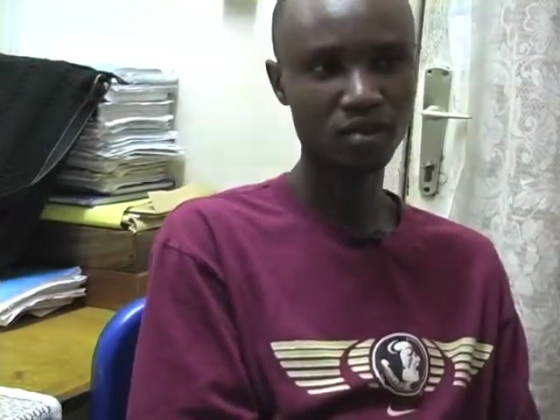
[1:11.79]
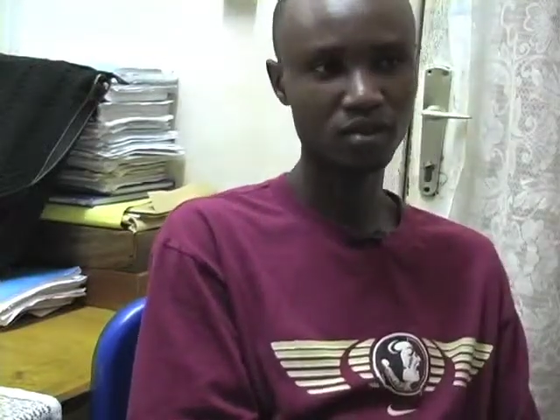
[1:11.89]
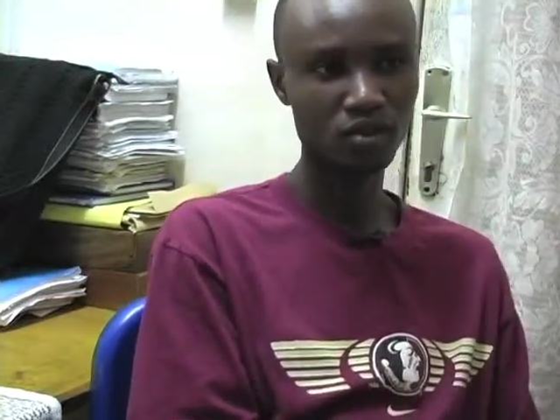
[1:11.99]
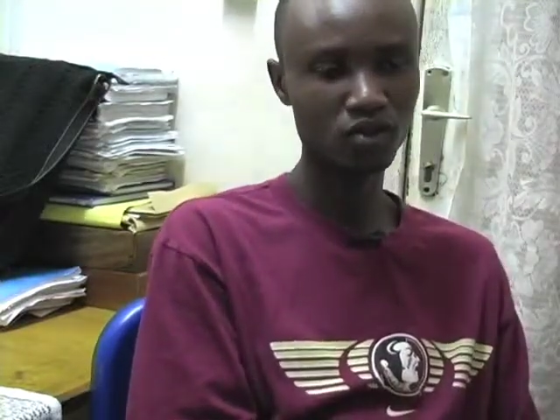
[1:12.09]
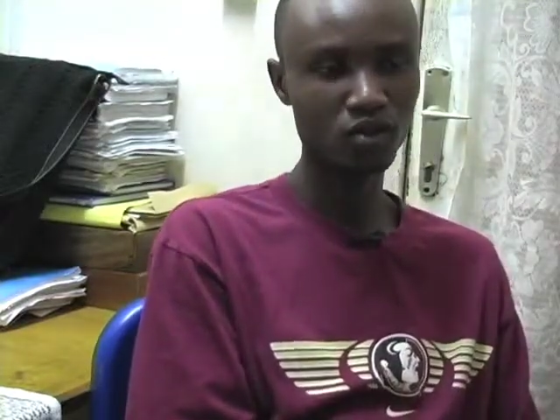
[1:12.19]

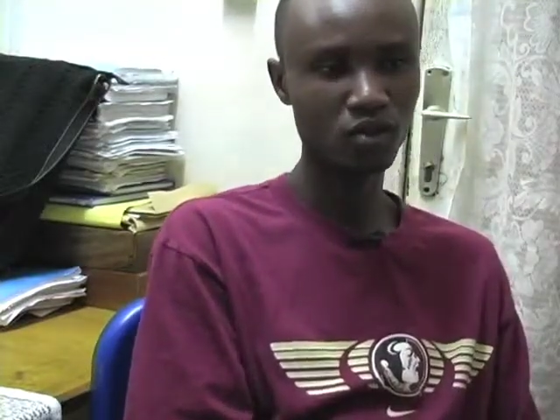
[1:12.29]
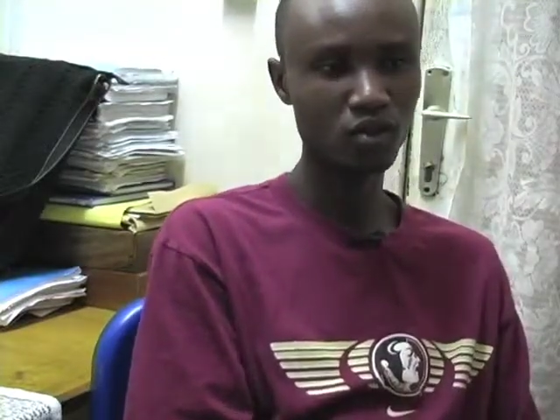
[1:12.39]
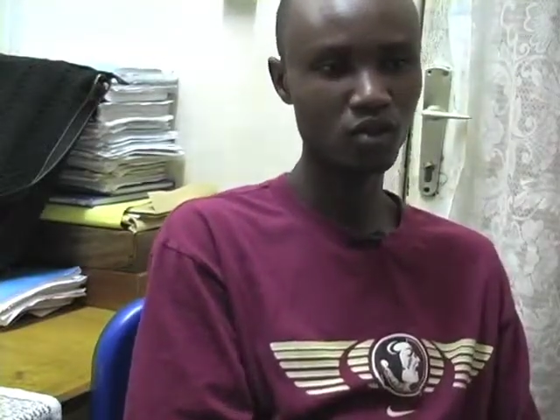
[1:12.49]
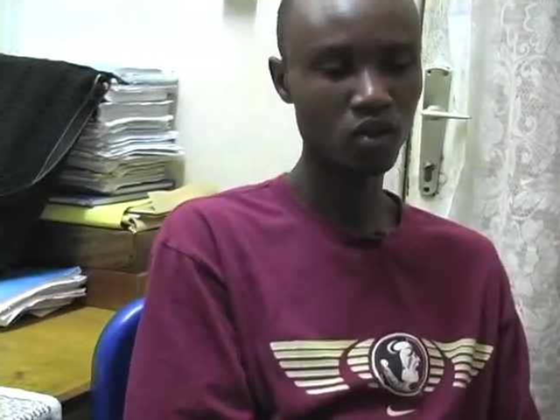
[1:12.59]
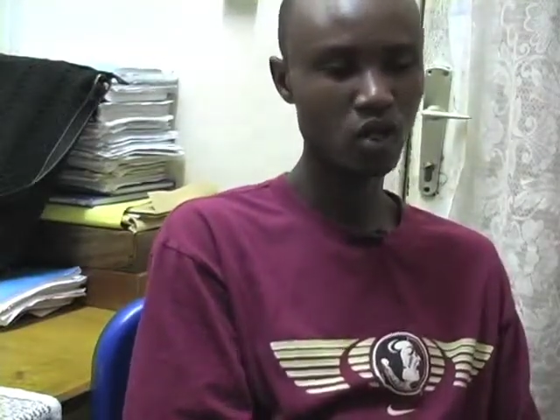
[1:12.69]

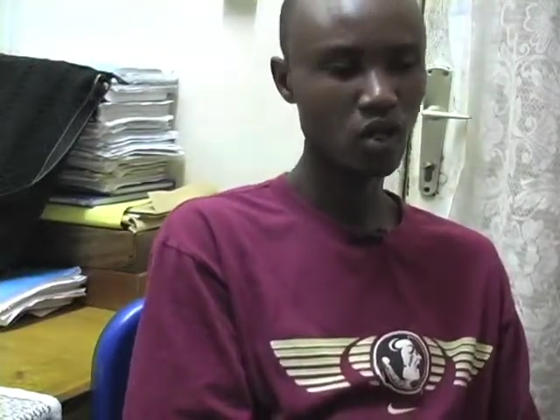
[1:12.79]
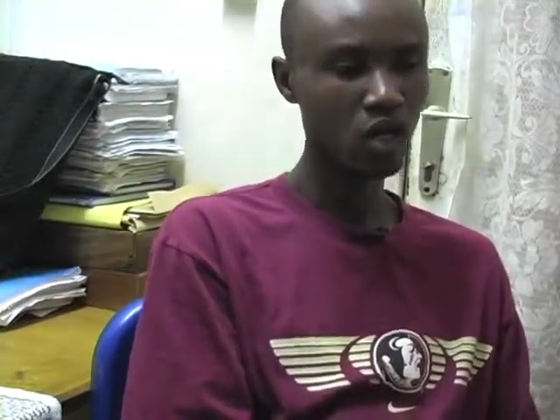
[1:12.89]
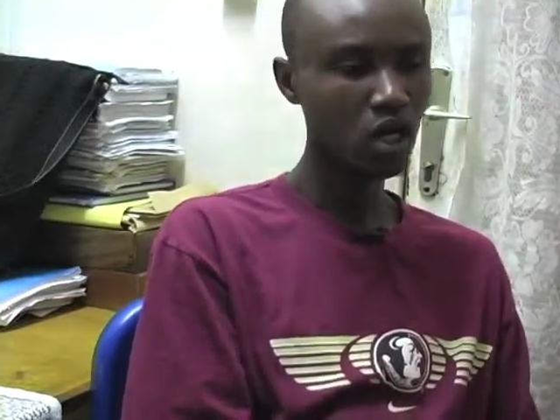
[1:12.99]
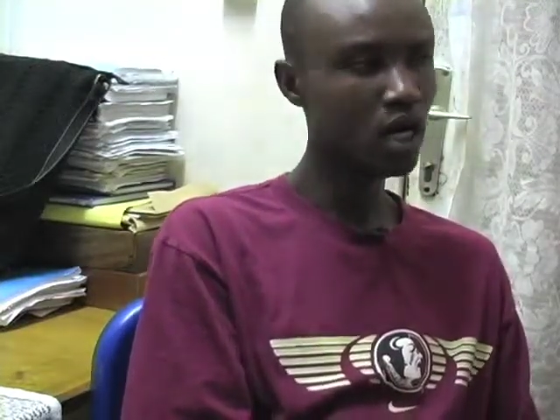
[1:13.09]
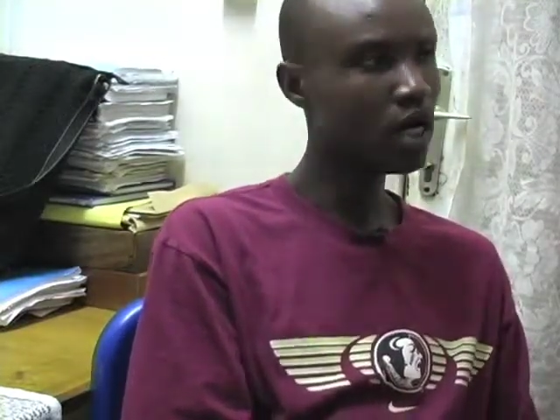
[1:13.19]
So,
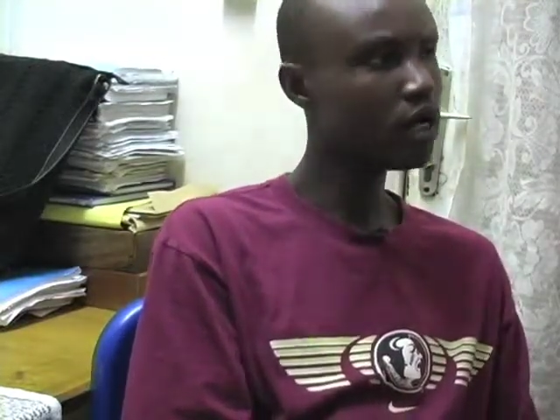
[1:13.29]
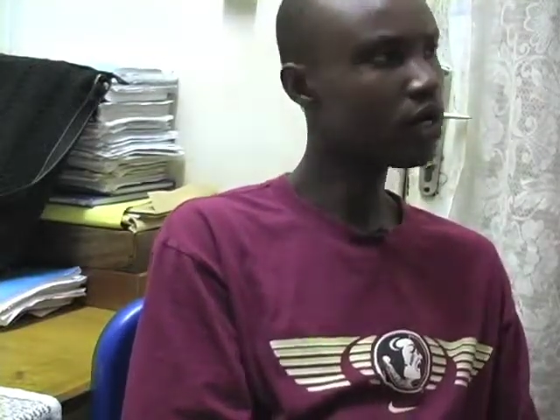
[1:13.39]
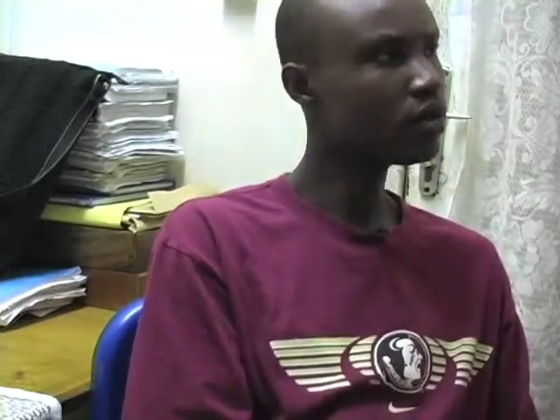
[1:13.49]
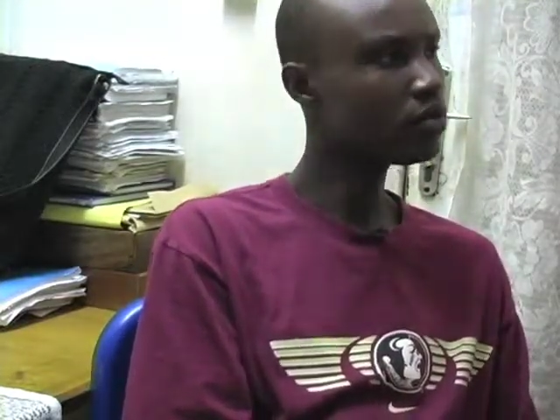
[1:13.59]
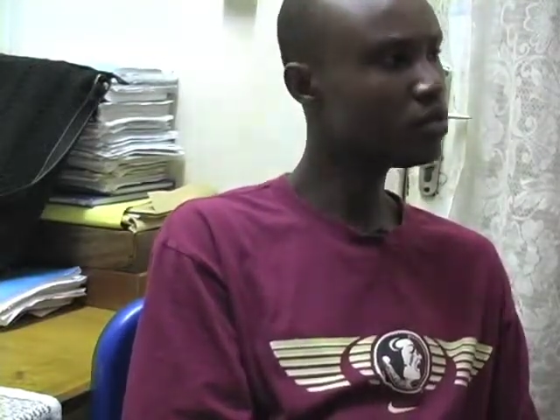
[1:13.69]
and
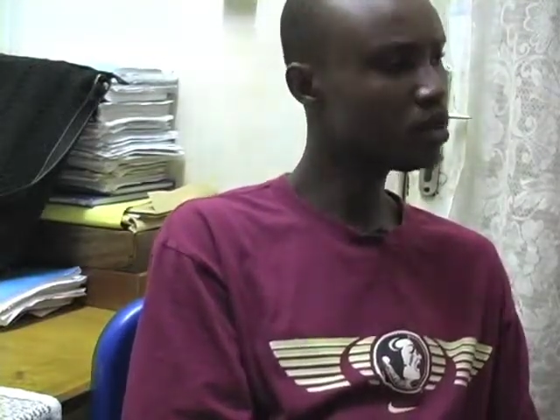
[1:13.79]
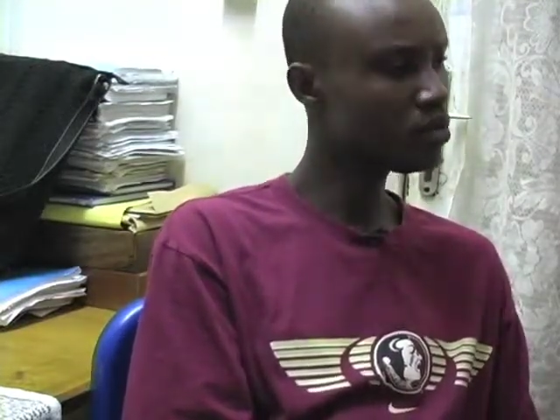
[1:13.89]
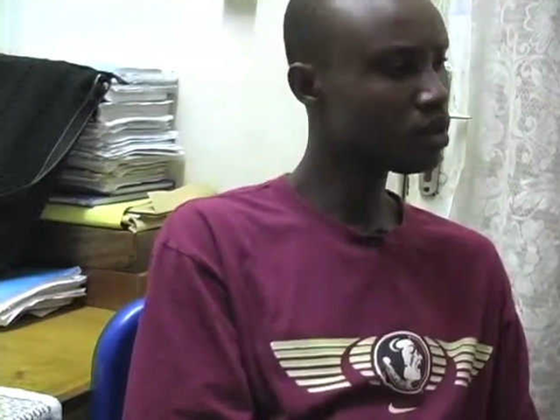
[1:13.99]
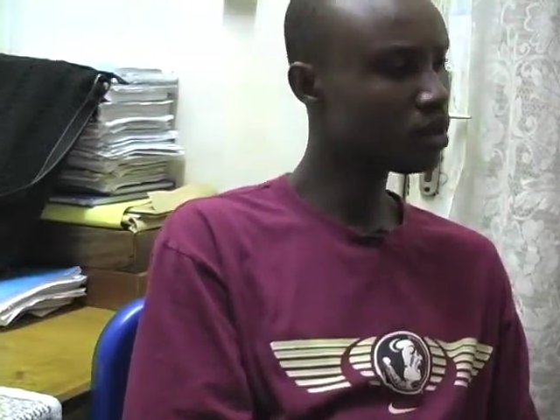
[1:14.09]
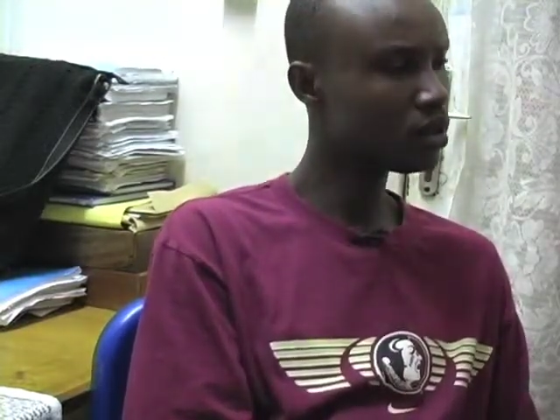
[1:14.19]
I
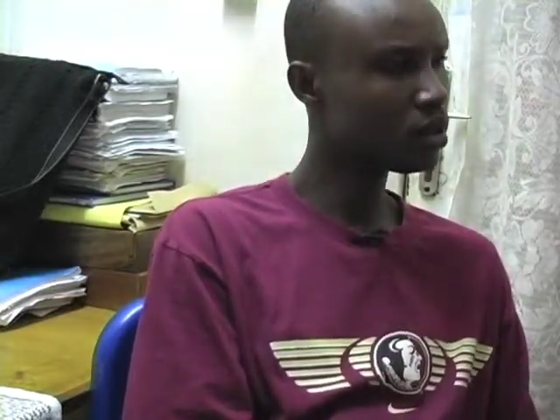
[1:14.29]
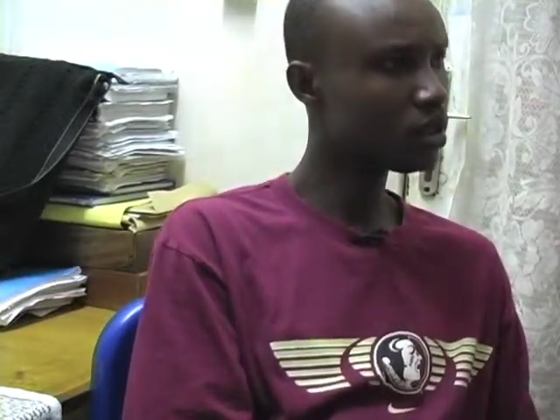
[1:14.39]
remember